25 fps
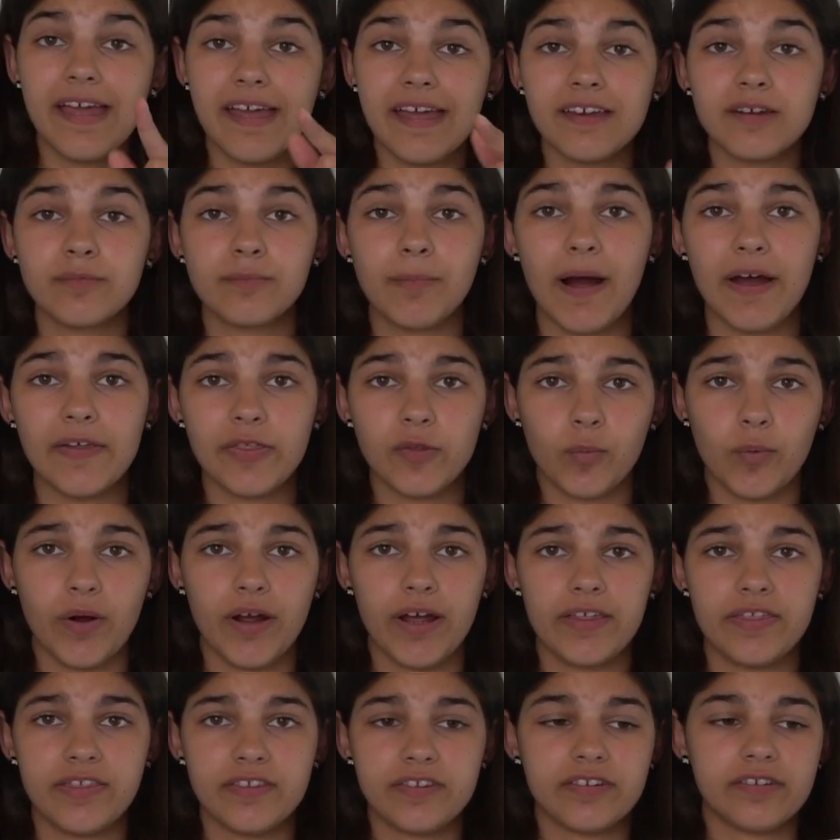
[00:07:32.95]
And by the
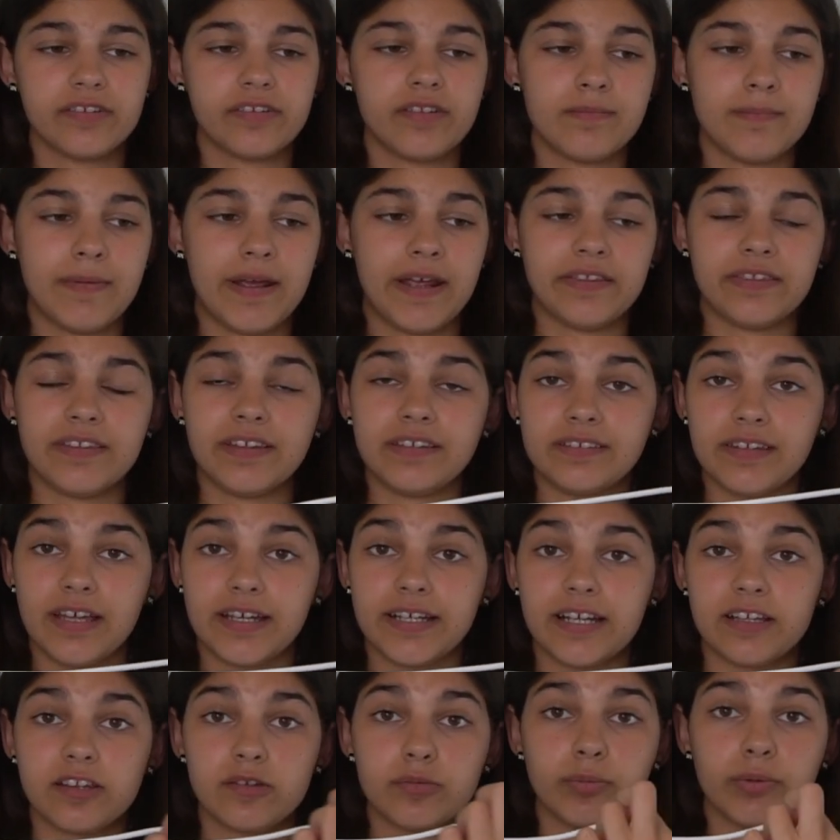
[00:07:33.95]
way, this is the main thing
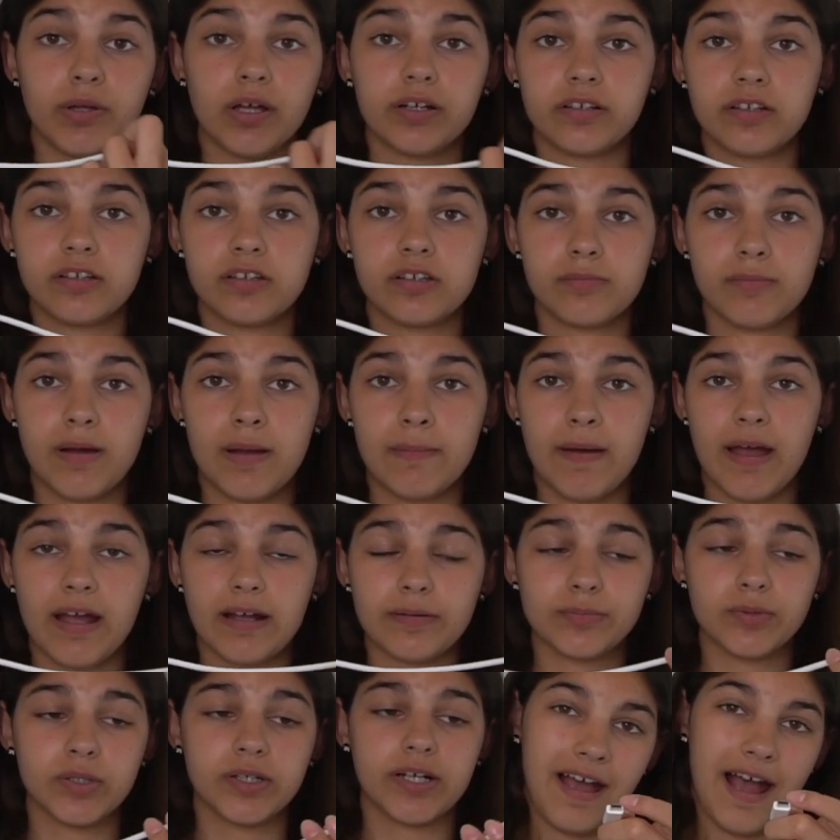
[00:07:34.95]
that gets plugged into my
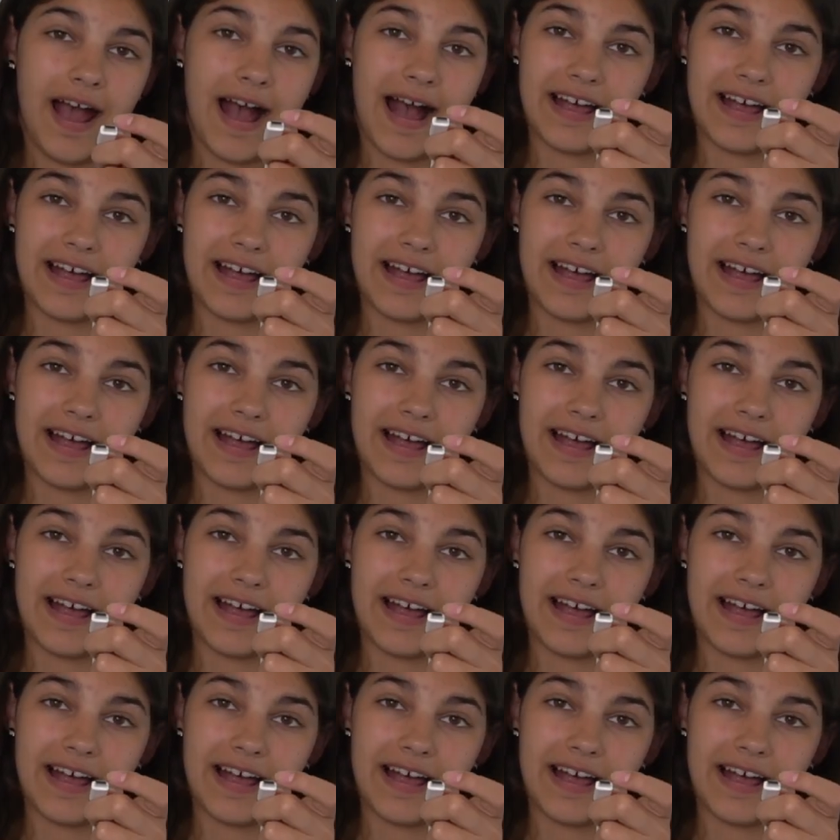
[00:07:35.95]
MacBook,